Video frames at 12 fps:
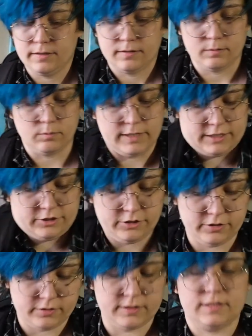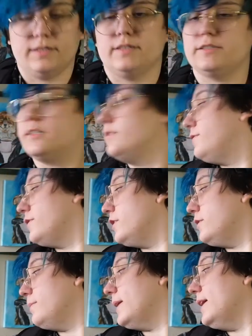which is good for
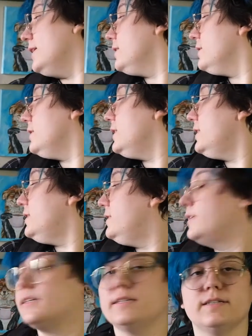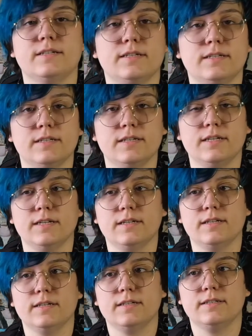your bag. It is
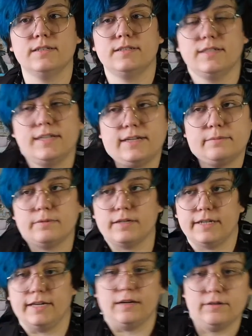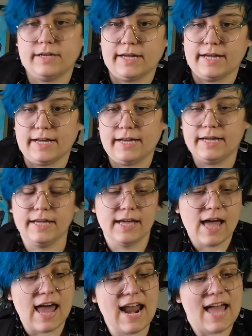sitting pretty okay,
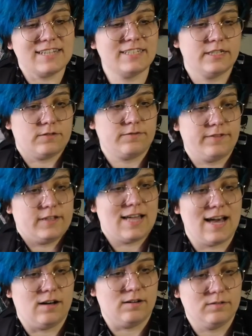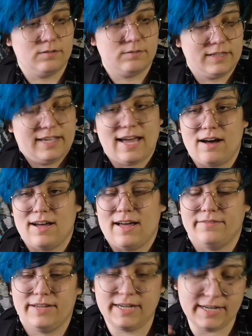and I actually don't feel how
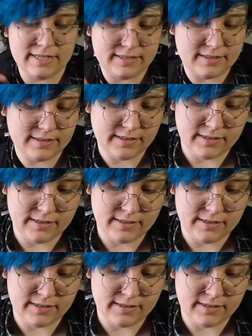heavy it is.